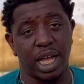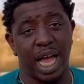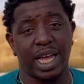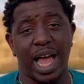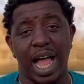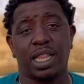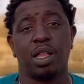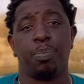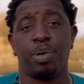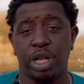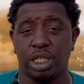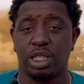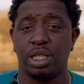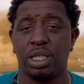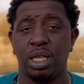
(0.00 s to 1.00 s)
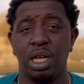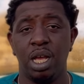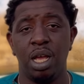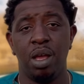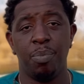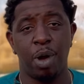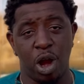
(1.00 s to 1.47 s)
I got the pictures
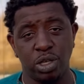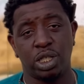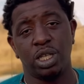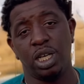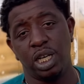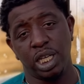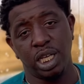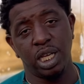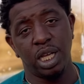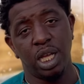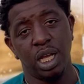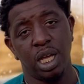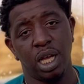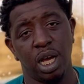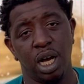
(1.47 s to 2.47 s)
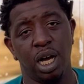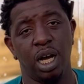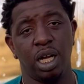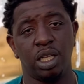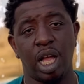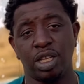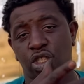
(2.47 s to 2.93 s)
personally.
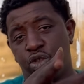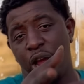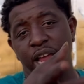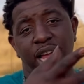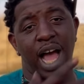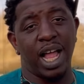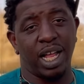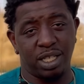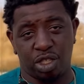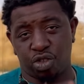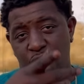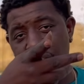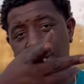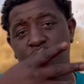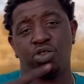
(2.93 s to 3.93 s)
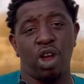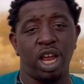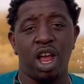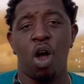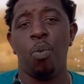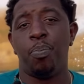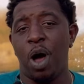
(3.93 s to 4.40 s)
Uh, Trey got Trey. Trey
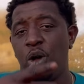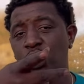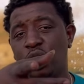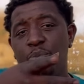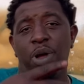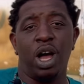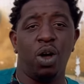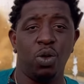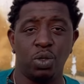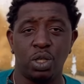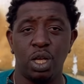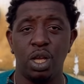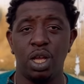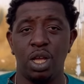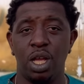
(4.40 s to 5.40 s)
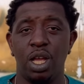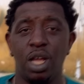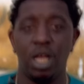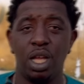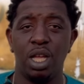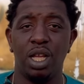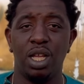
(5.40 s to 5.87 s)
gonna post. It'll it'll be like right
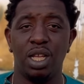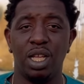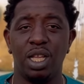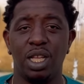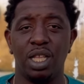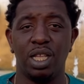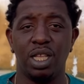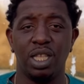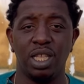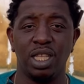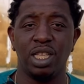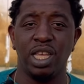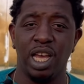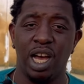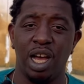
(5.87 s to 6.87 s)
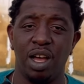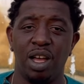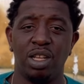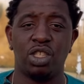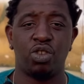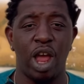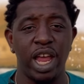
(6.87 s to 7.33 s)
there in the corner of the video. Yeah,
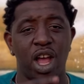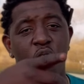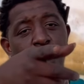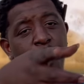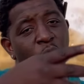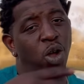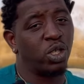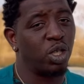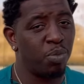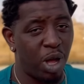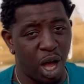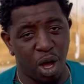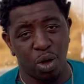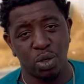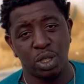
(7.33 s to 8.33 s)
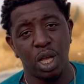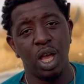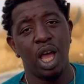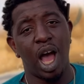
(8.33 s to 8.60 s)
Trey gonna post some hoes.